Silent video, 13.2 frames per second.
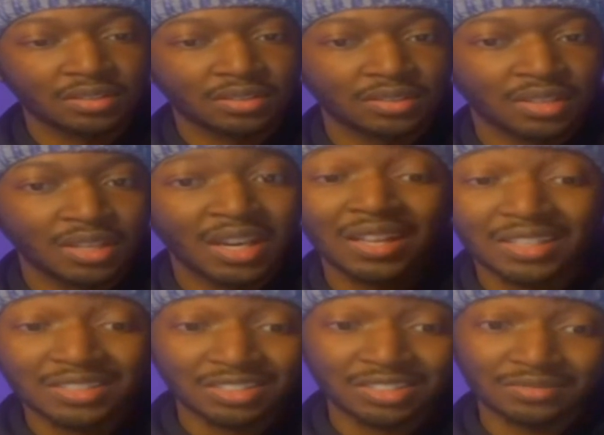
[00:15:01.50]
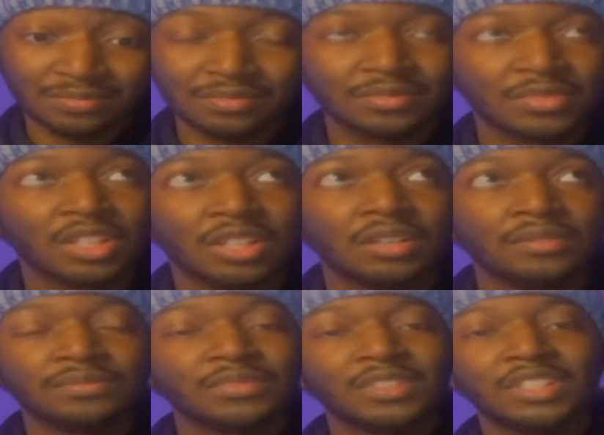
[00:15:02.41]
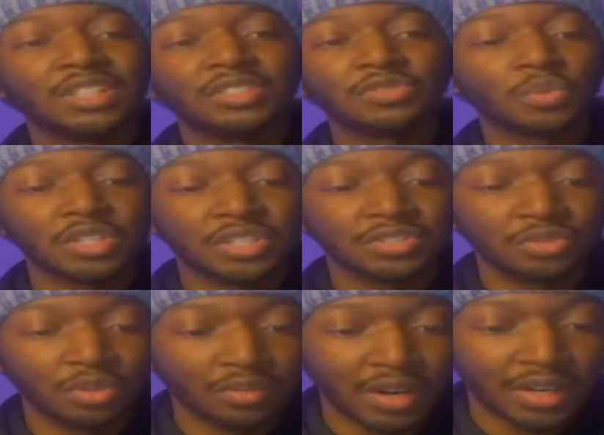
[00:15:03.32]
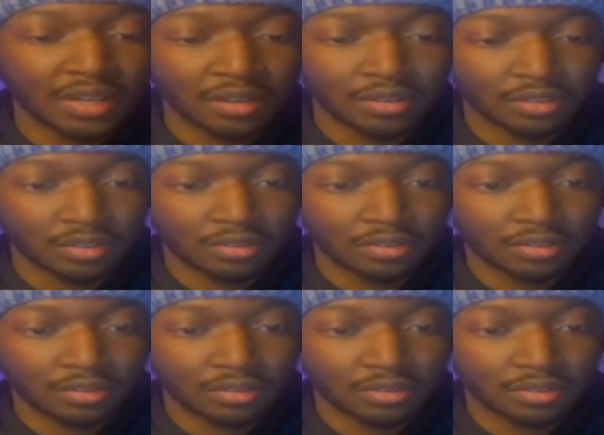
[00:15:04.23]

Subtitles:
Unless this isn't what she's doing right now, though.